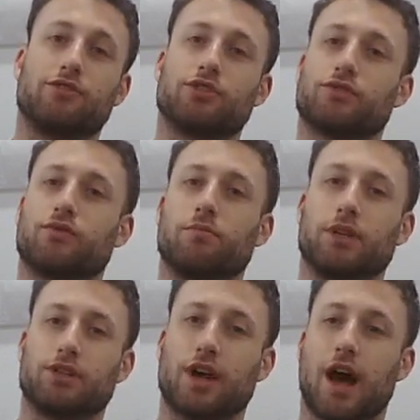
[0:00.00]
just from
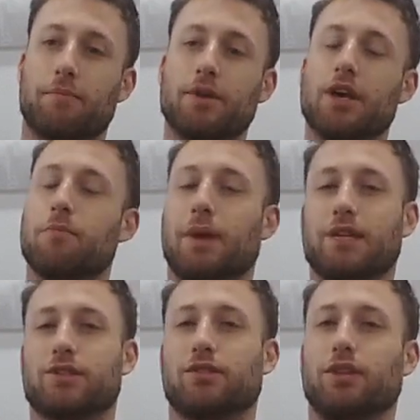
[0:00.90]
the top,
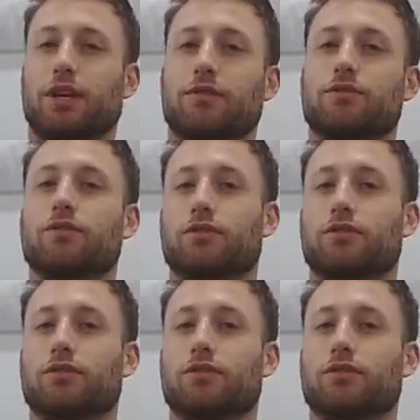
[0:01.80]
basically